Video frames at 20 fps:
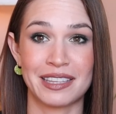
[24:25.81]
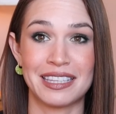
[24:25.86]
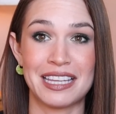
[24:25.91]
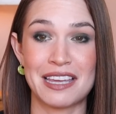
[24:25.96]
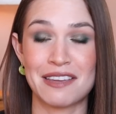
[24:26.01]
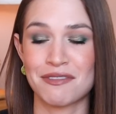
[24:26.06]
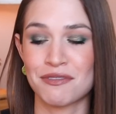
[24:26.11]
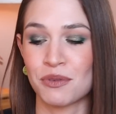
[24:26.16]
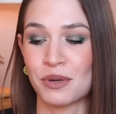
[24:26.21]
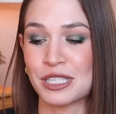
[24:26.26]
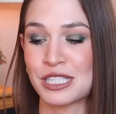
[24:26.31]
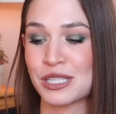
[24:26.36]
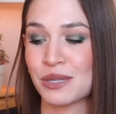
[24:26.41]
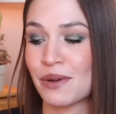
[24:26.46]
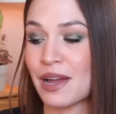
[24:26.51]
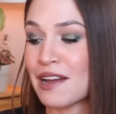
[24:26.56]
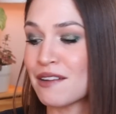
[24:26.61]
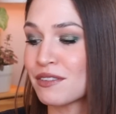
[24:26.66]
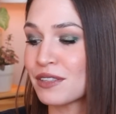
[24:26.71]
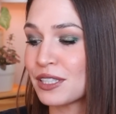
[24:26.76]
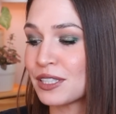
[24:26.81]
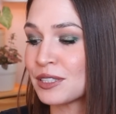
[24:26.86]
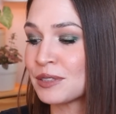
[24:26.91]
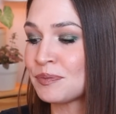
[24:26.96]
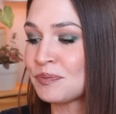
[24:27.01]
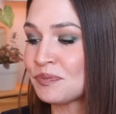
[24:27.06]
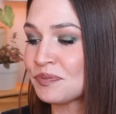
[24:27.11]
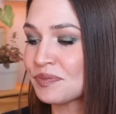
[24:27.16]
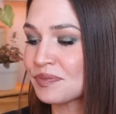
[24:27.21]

life whatsoever.